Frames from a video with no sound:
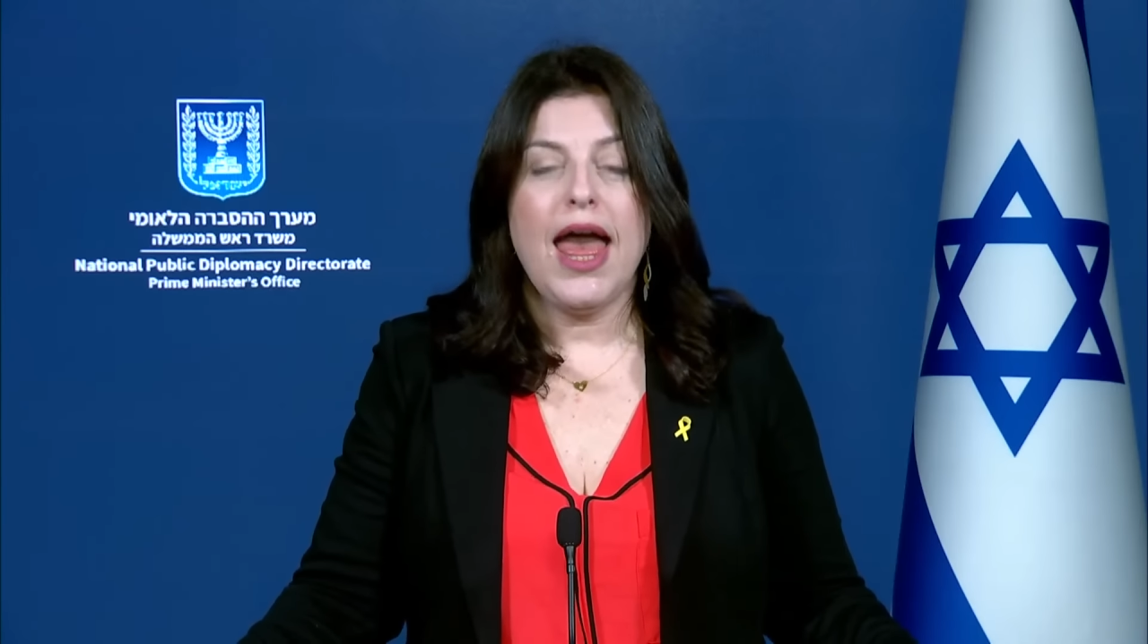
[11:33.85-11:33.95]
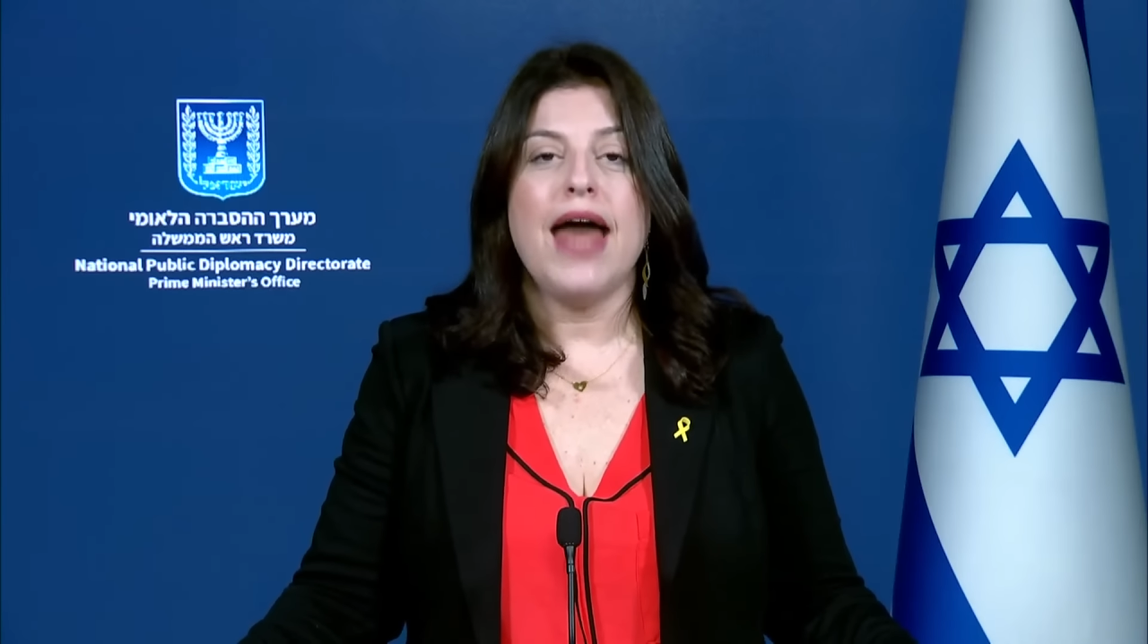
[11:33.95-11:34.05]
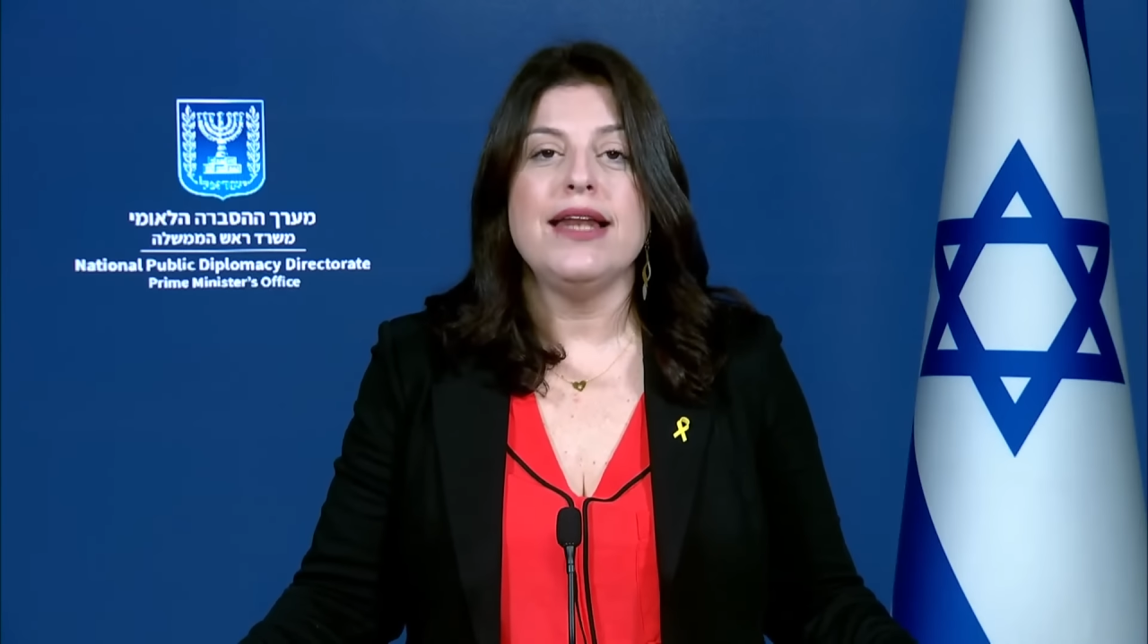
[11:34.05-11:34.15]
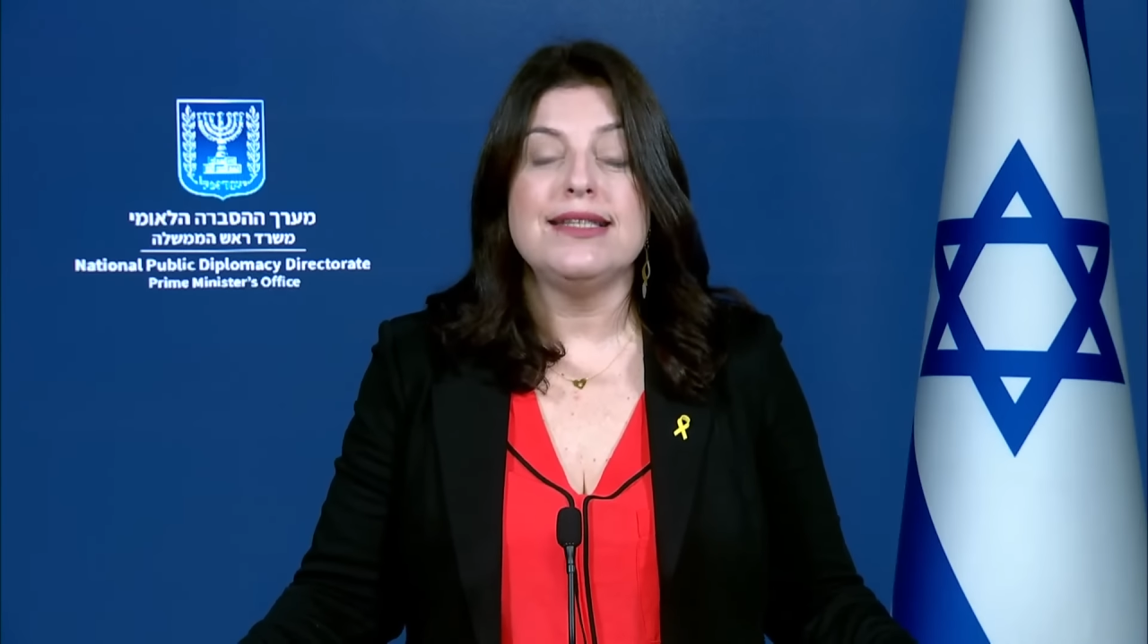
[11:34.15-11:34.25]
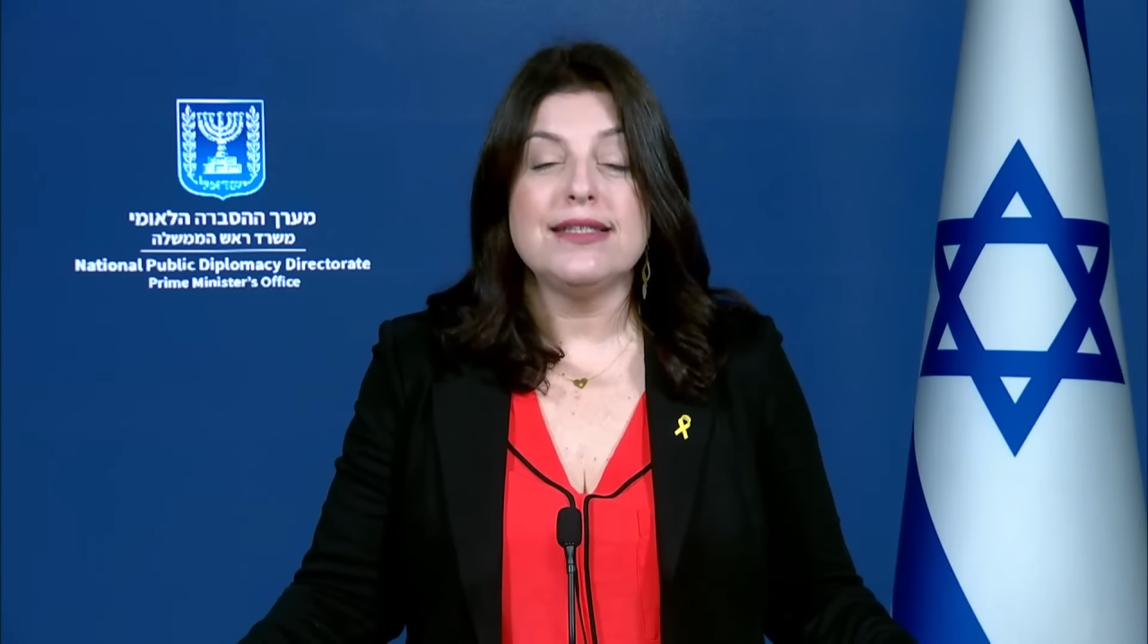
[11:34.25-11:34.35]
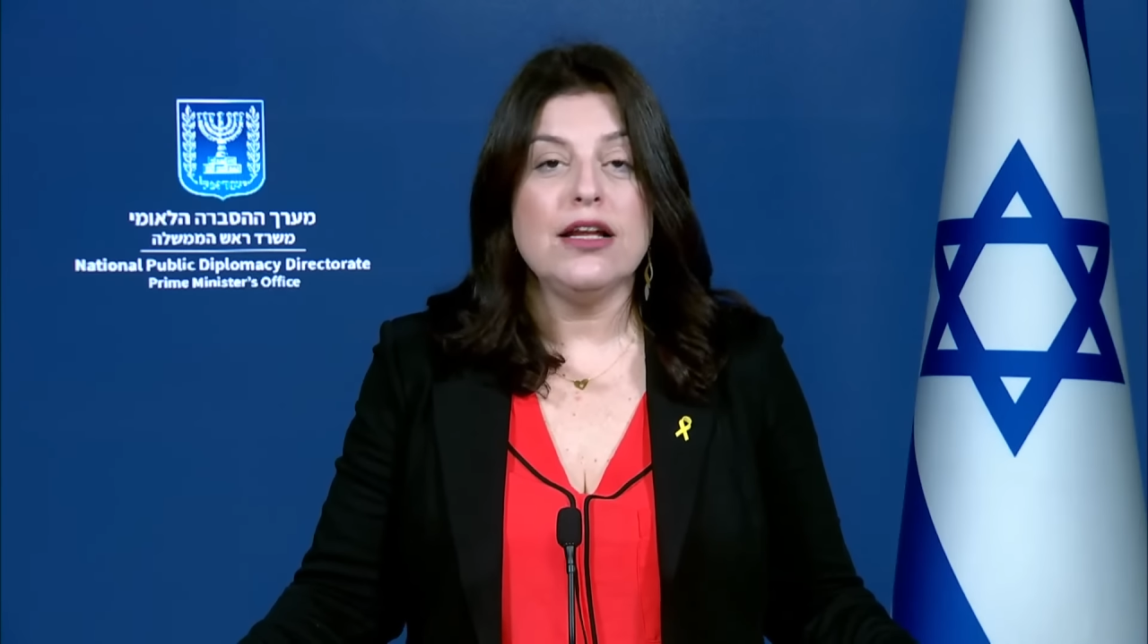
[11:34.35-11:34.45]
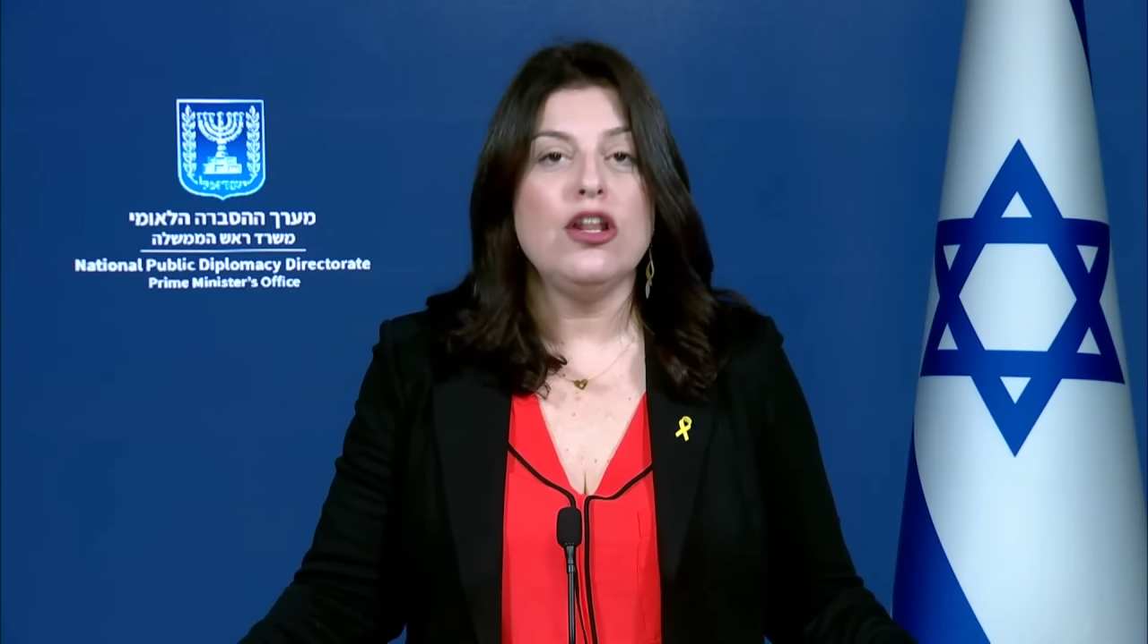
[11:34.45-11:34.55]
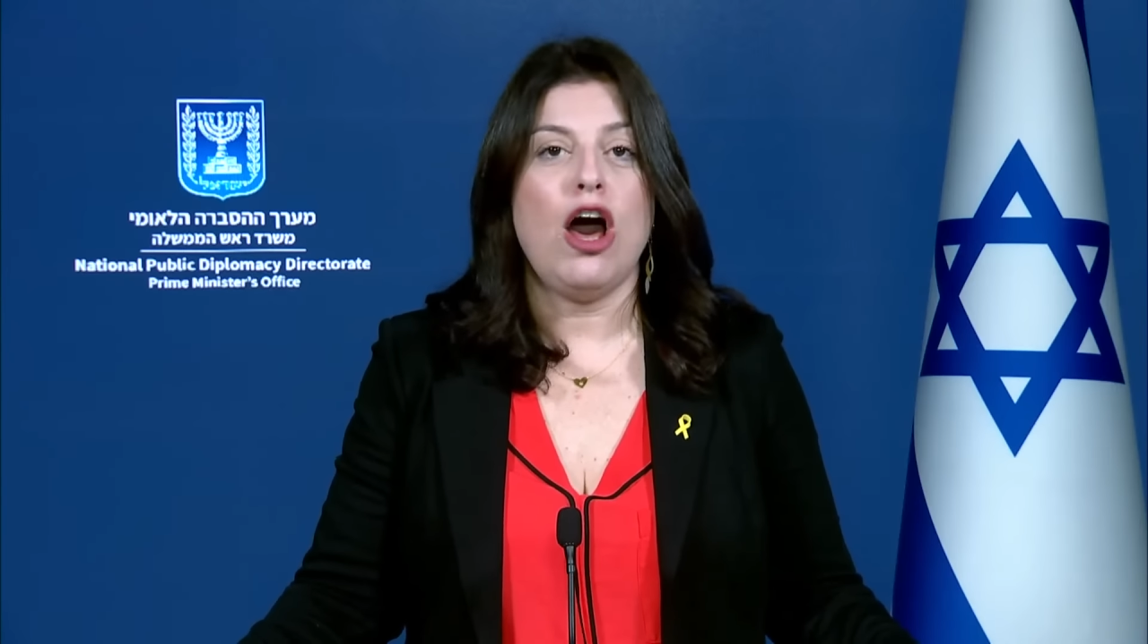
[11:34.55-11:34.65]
and it's still